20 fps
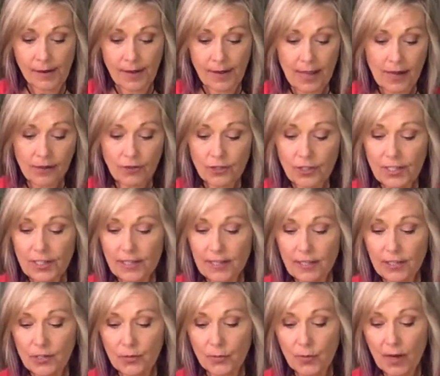Energies
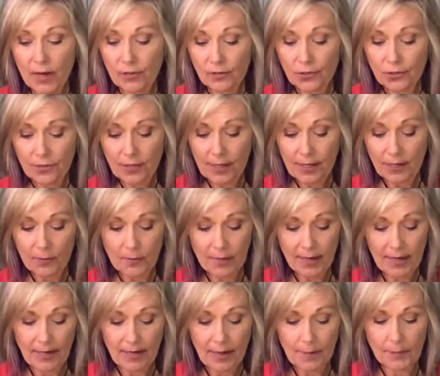that surround you that you
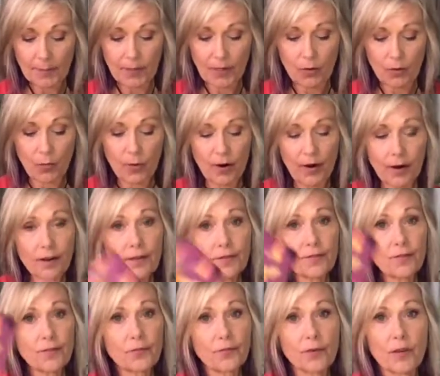might not be aware
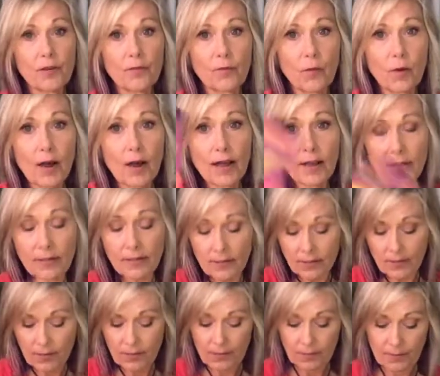of. 3 of
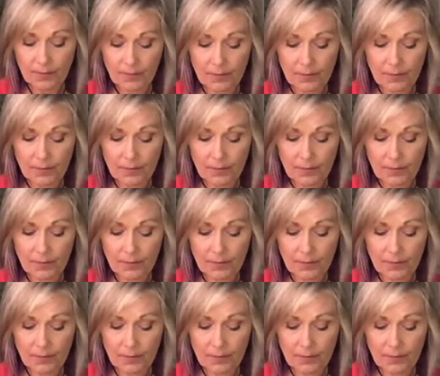Wands.